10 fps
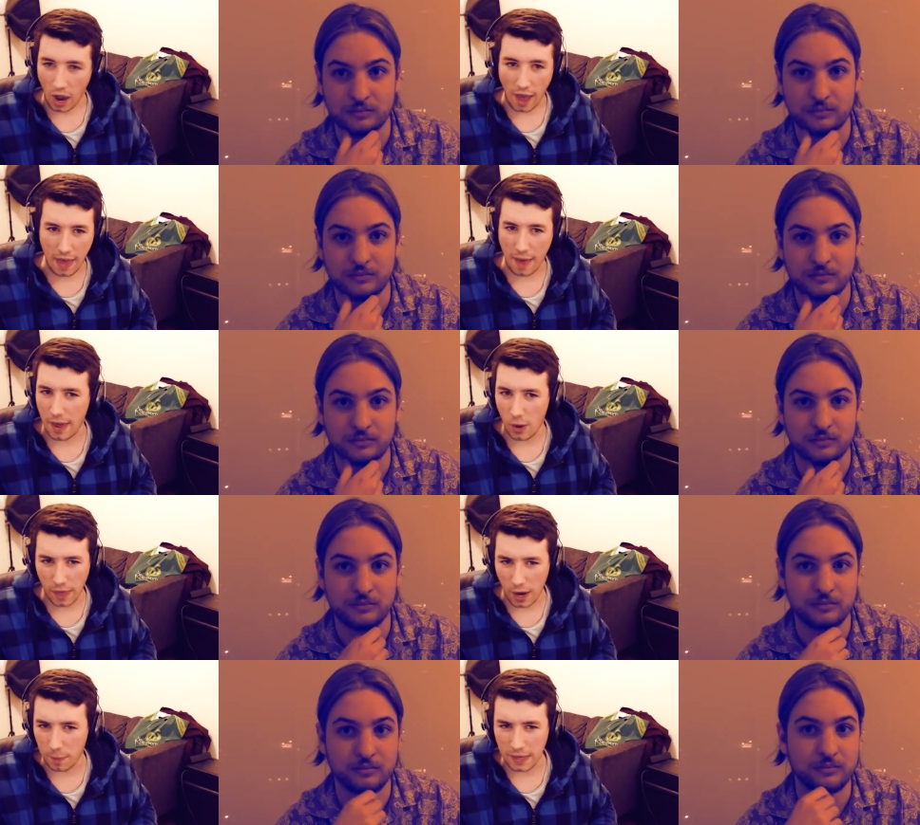Speaker 1: you know, and that
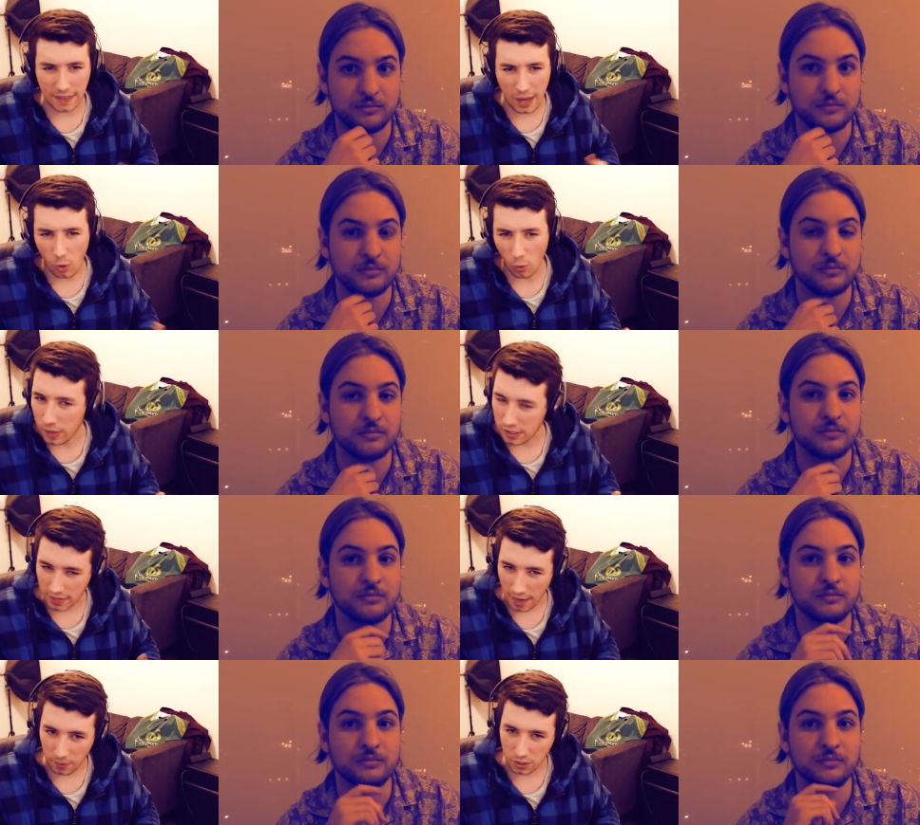that'll that'll be that'll all
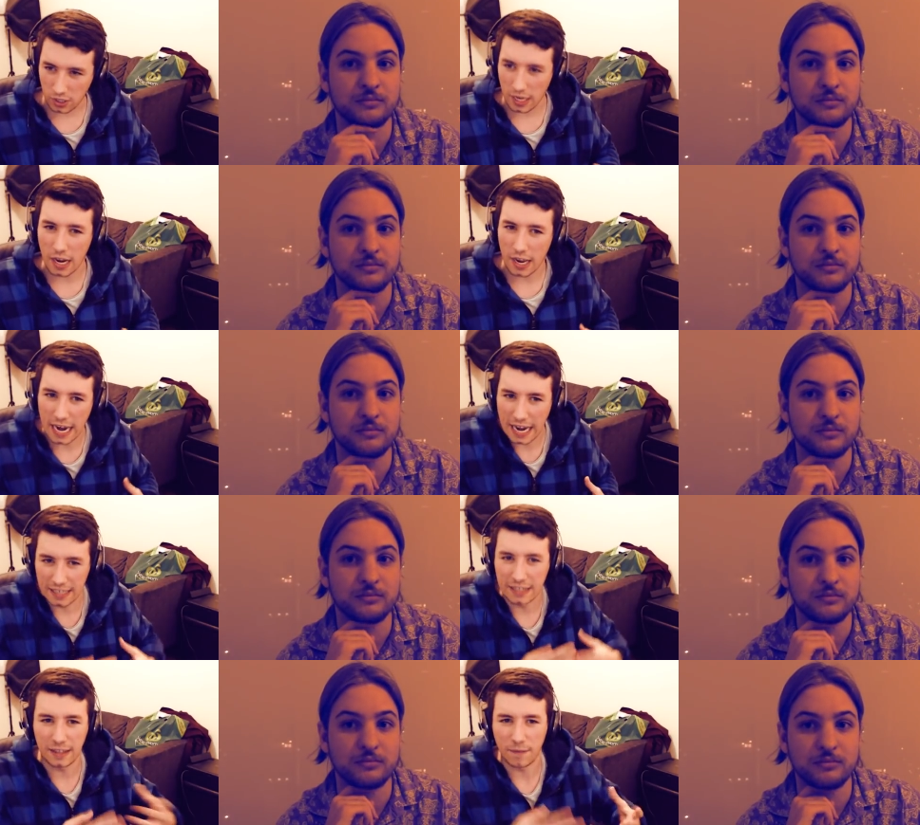be established
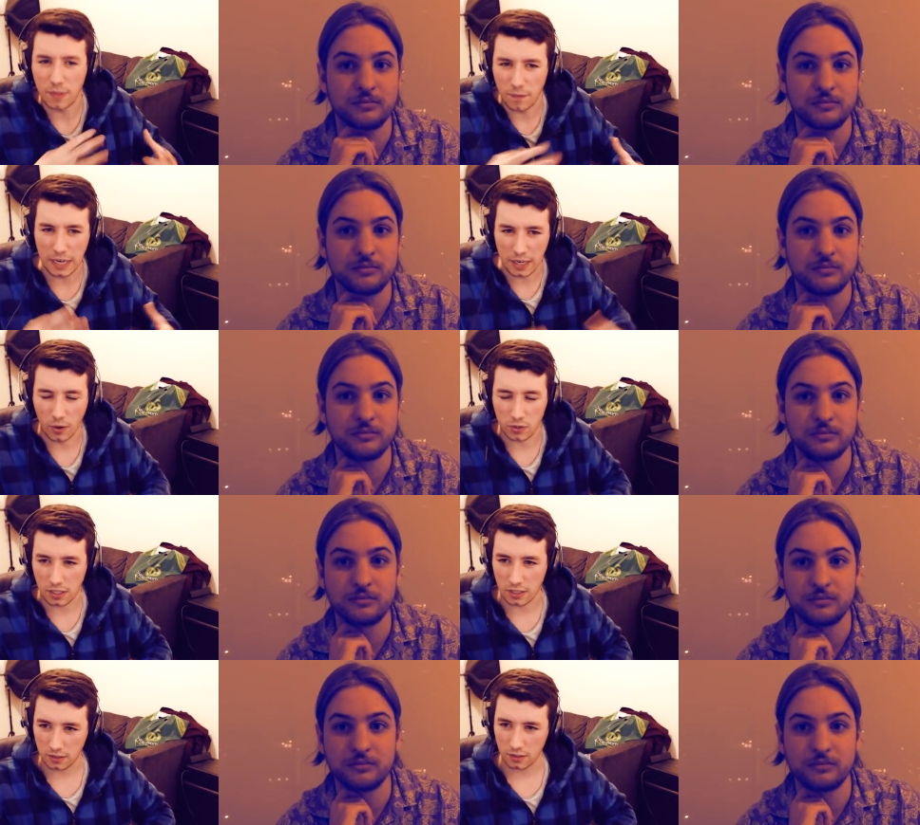in the, the
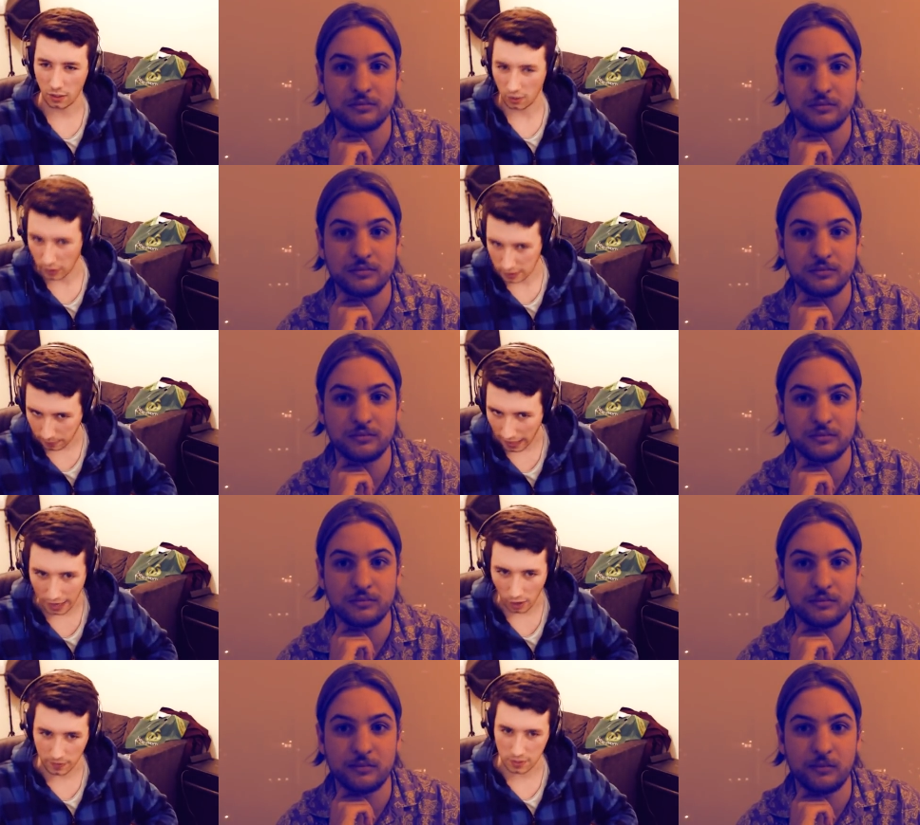videos in to, to
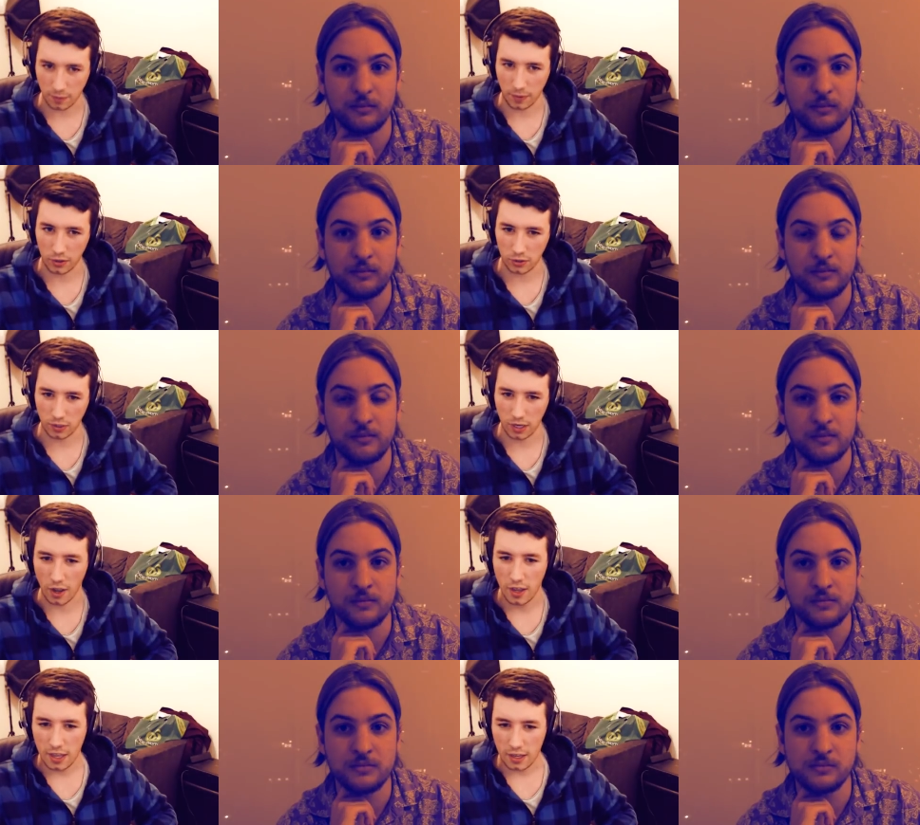explain. Obviously, we're not do,
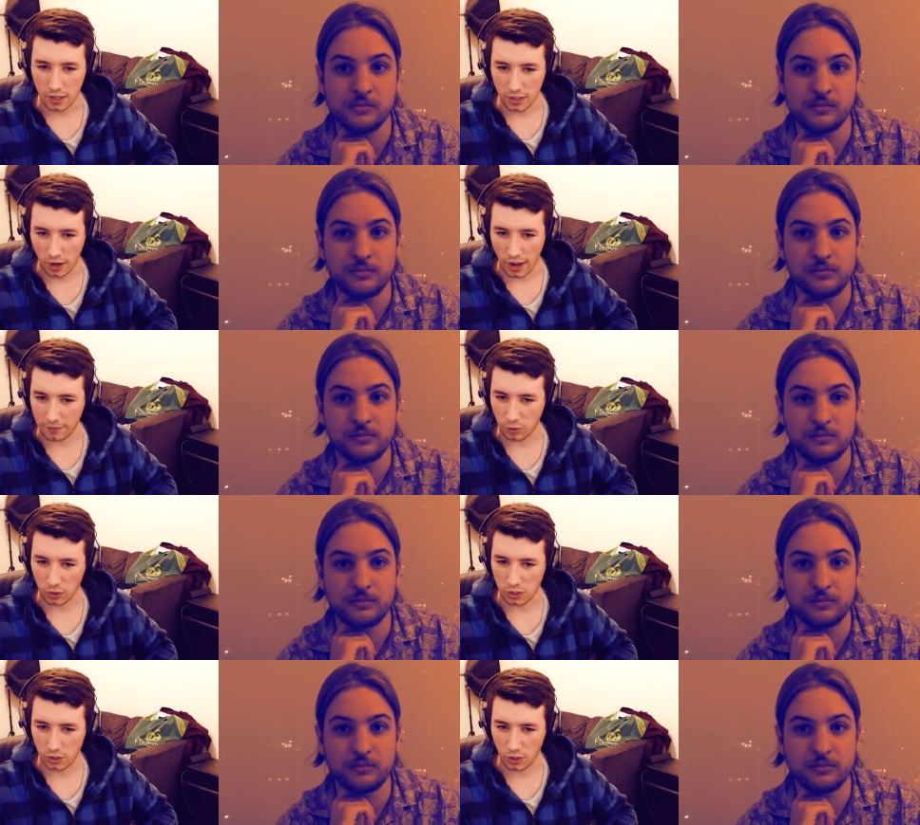you know you, you don't
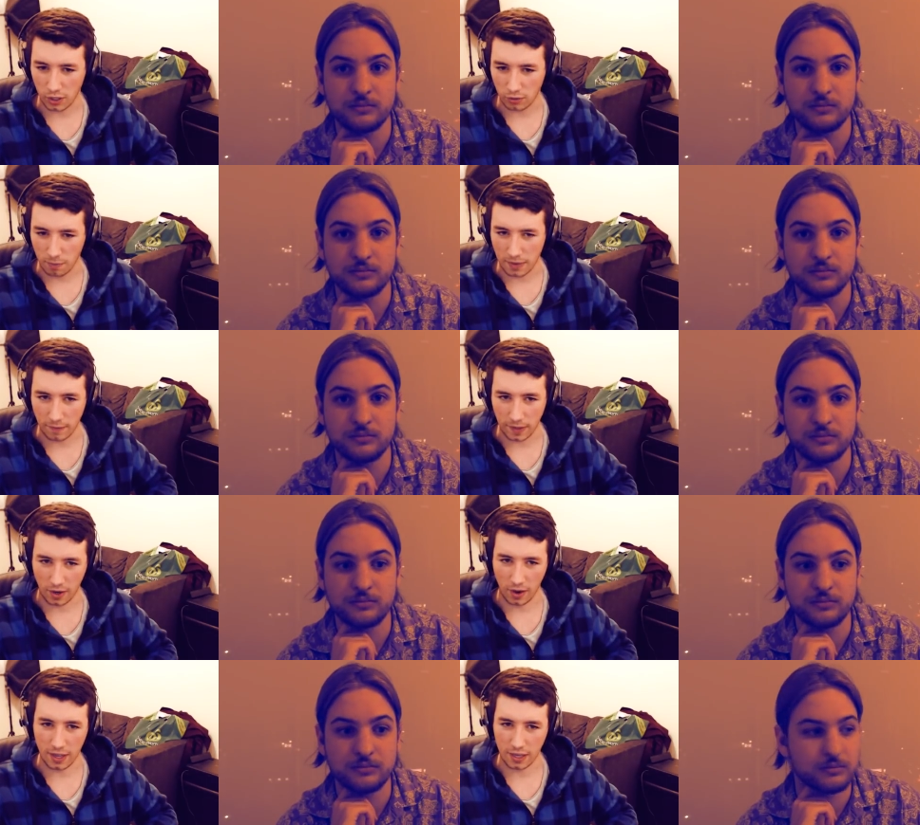have to watch a thirty-three minute
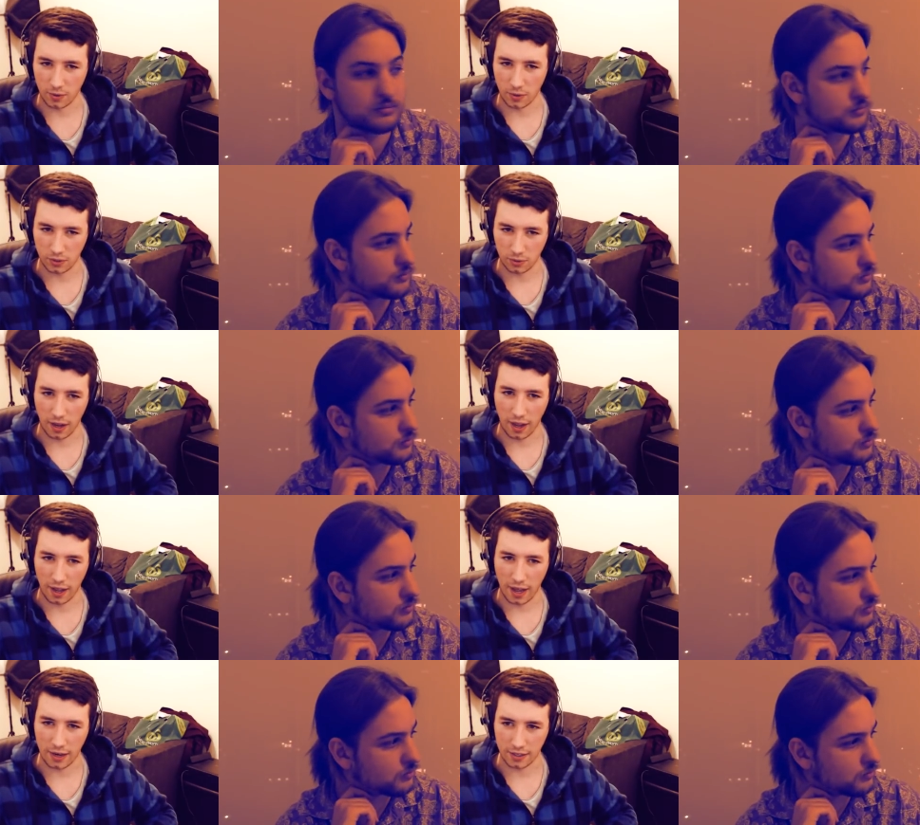video here to to
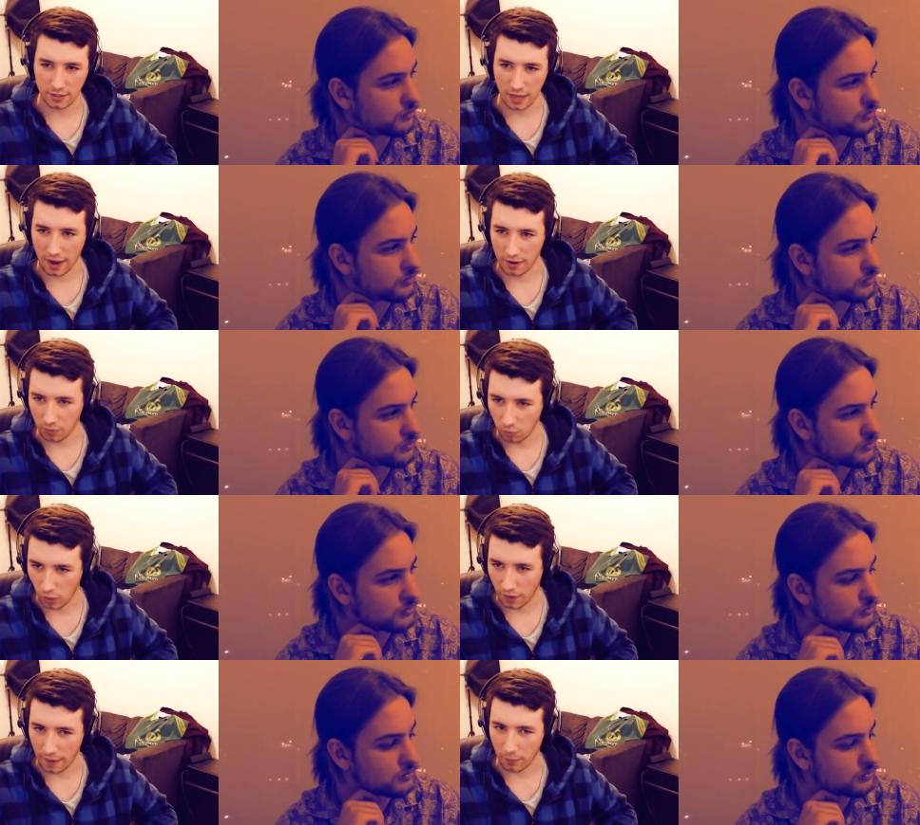uh, understand
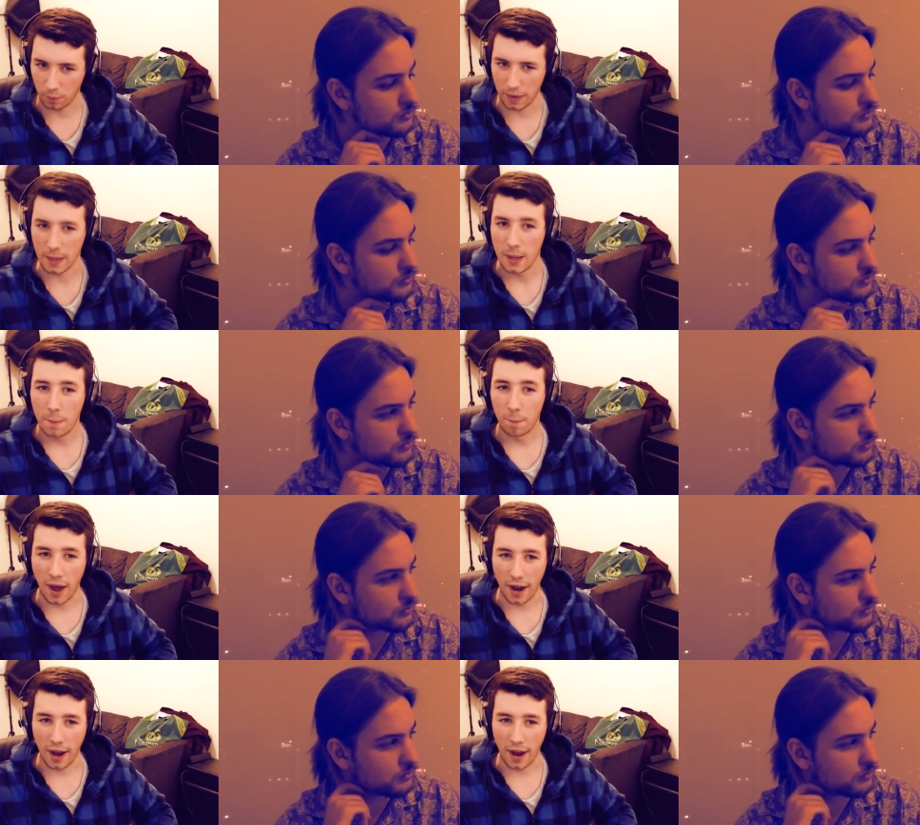what that will be.